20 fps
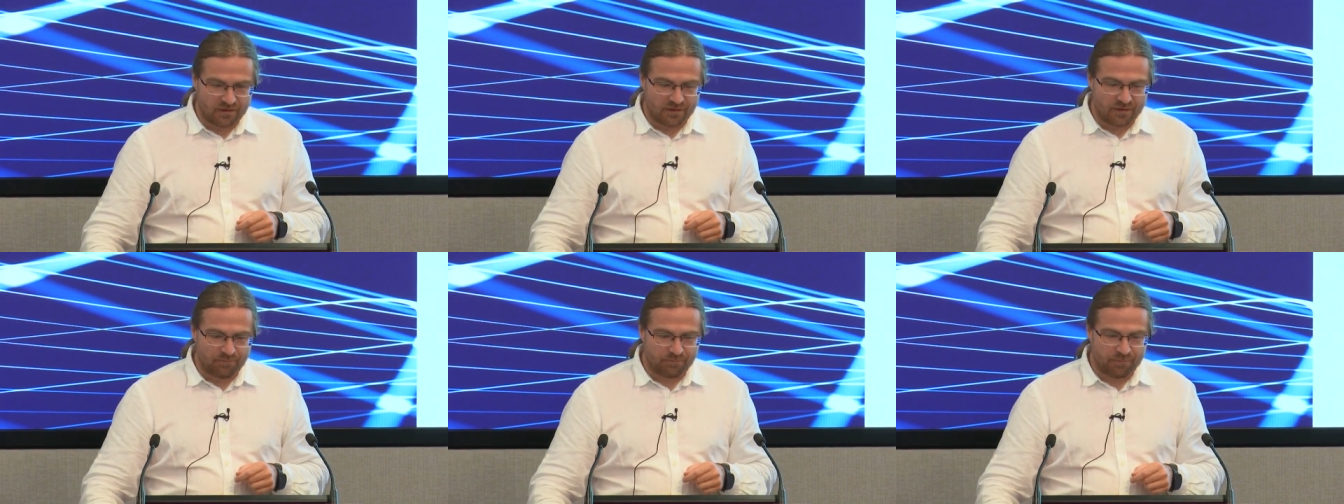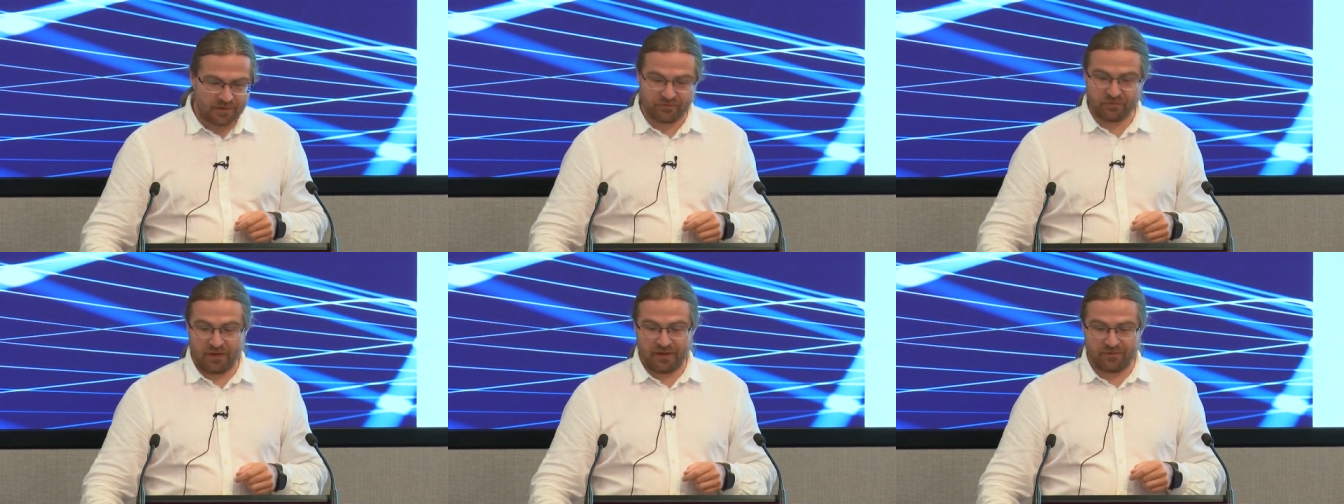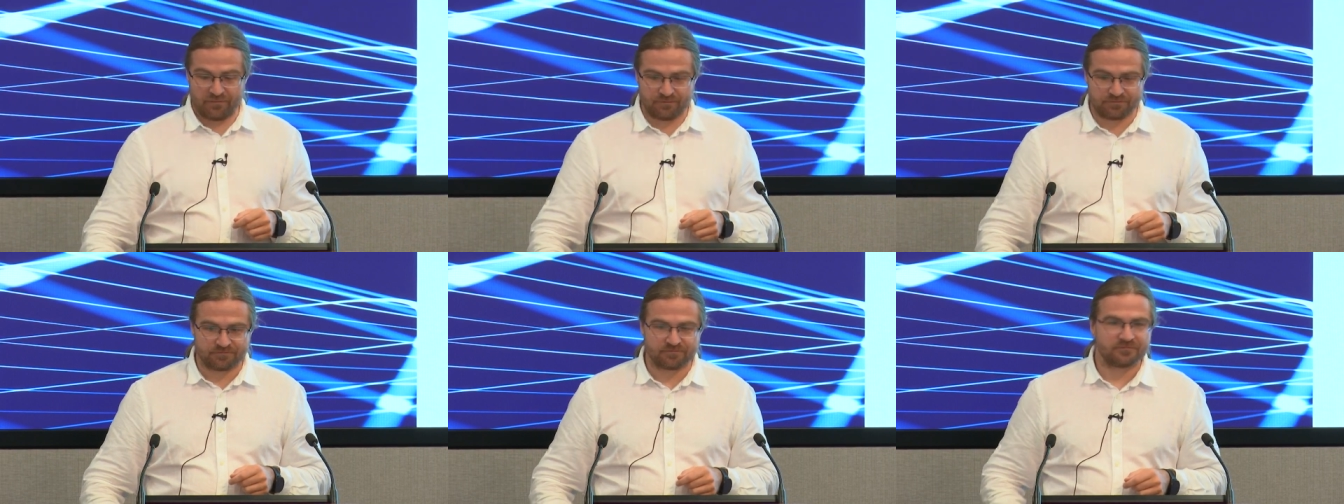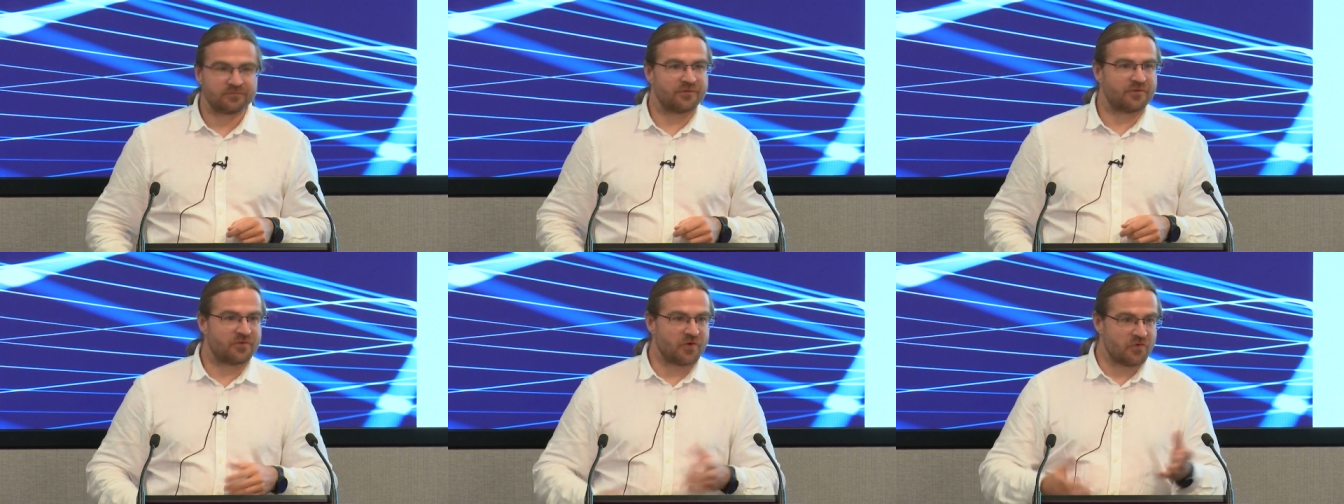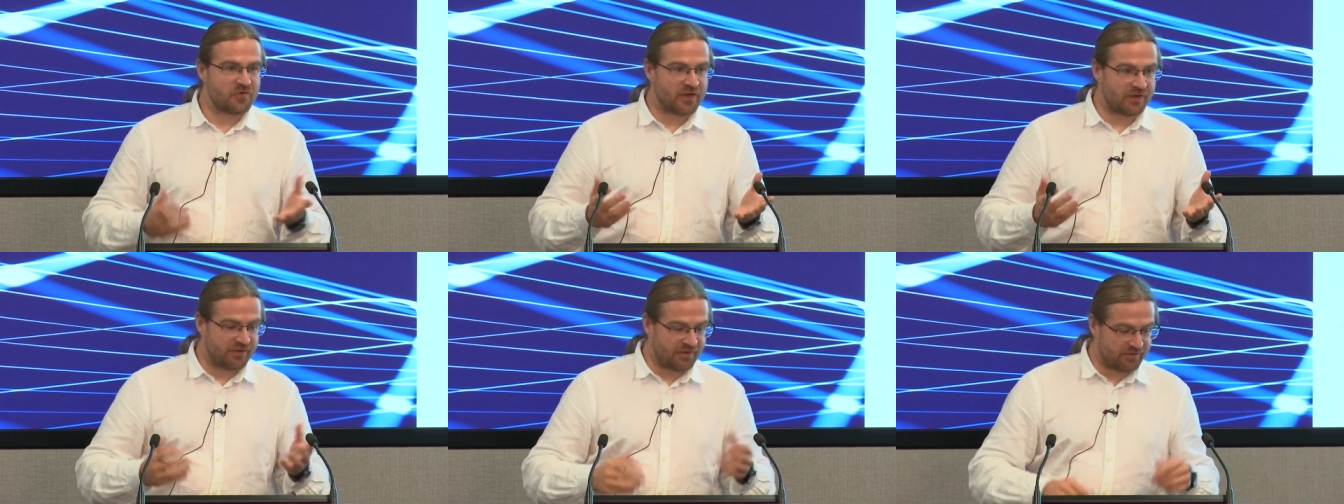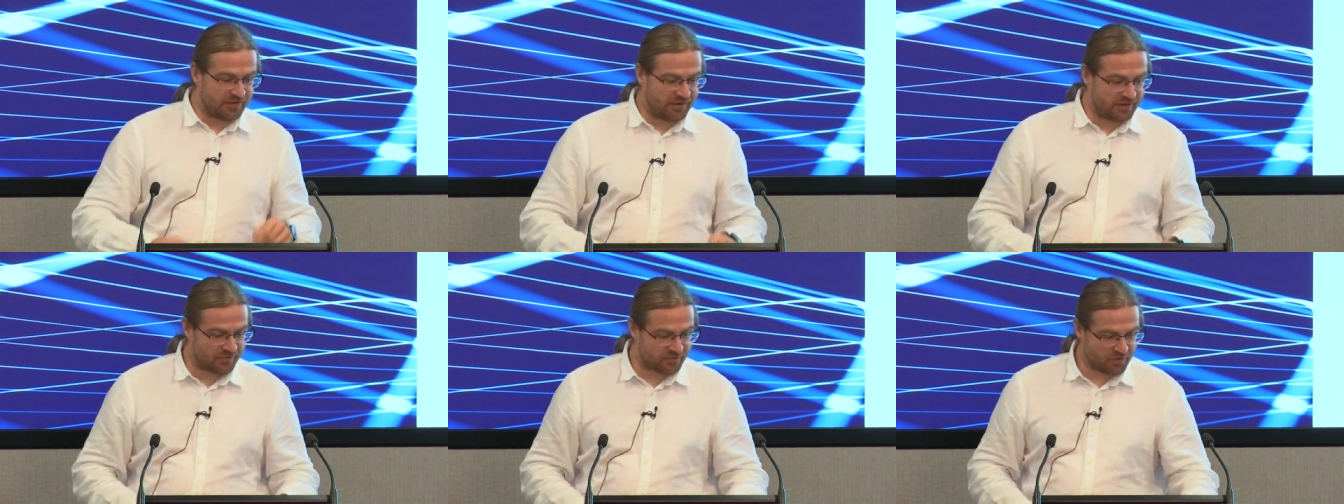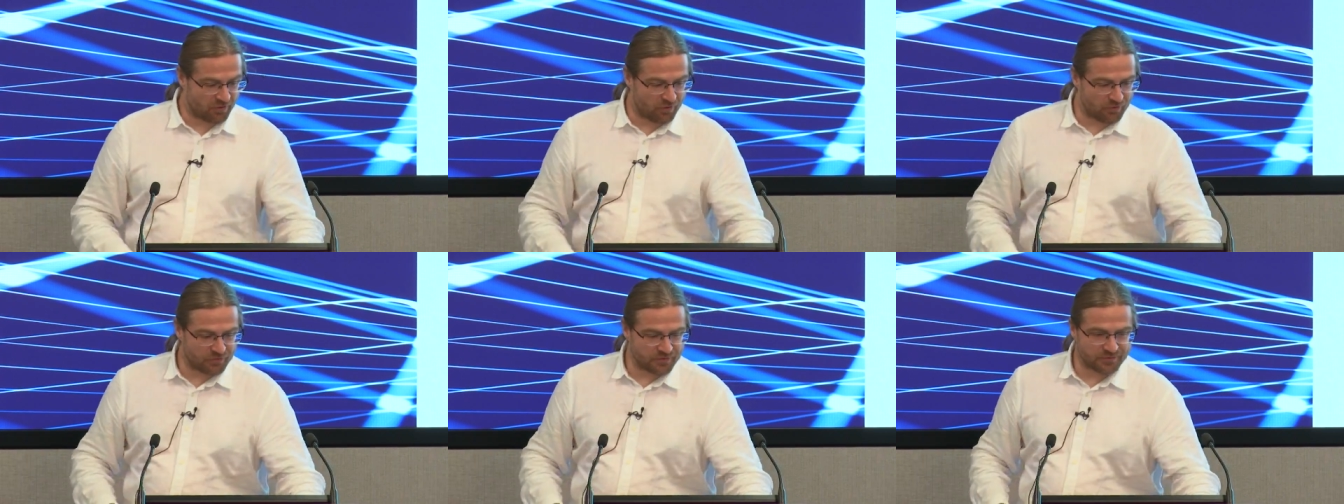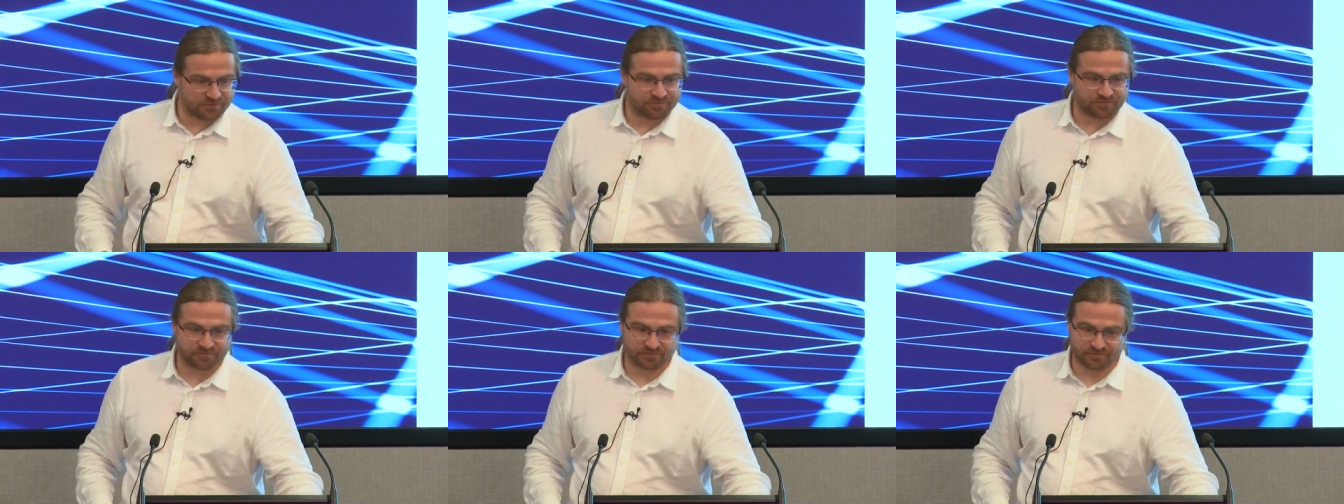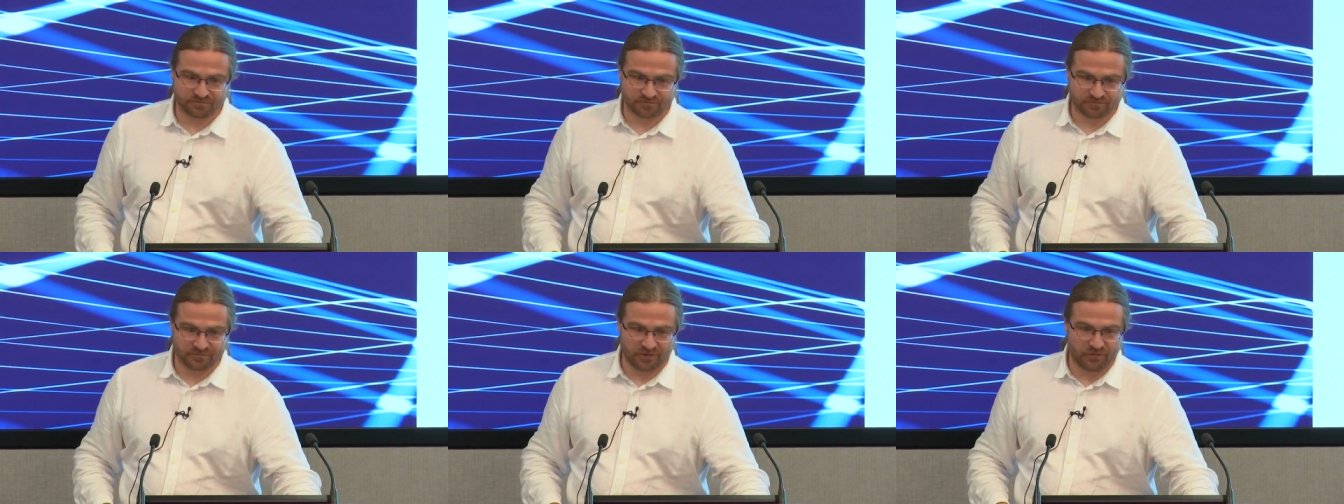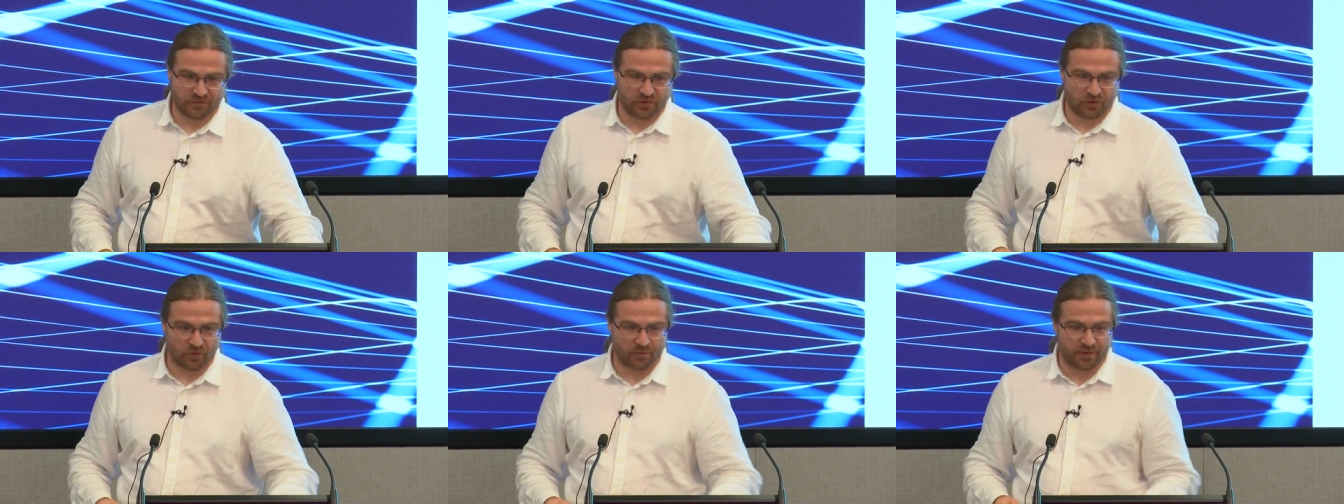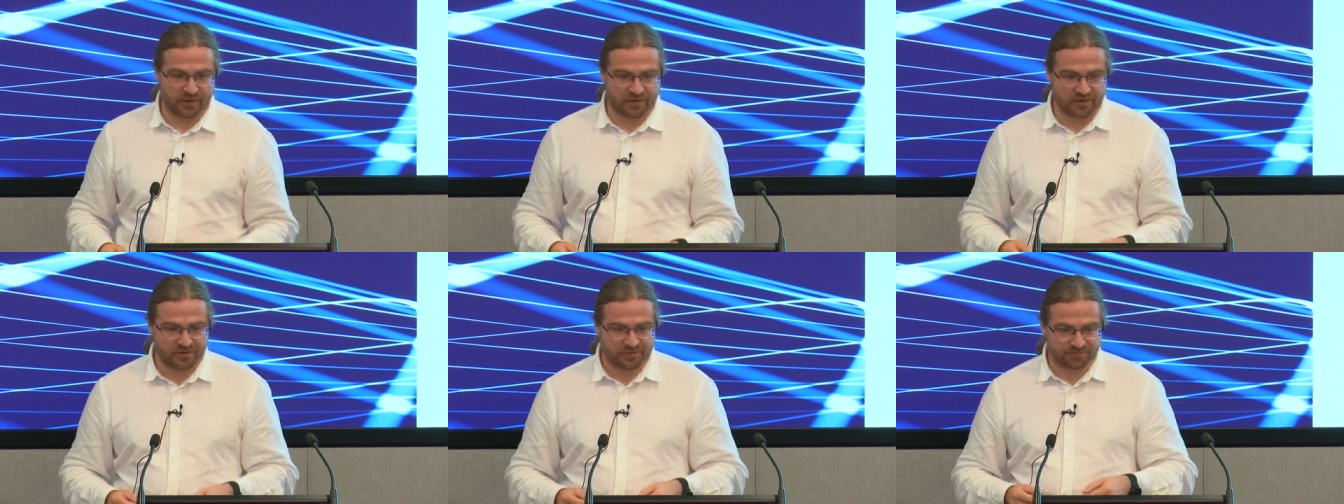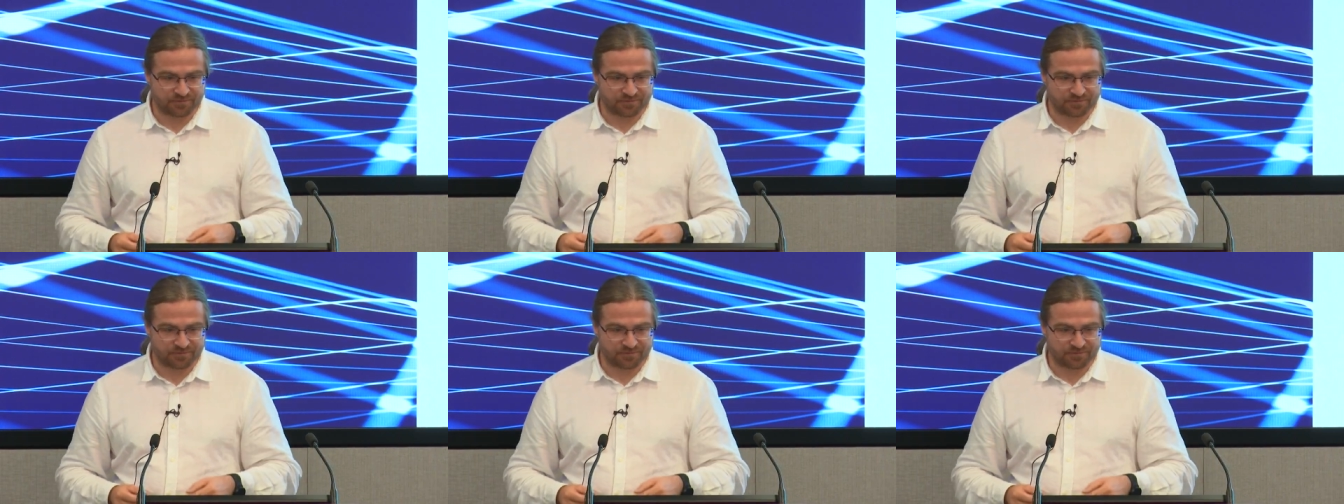But well, those are easily solved if you know about it.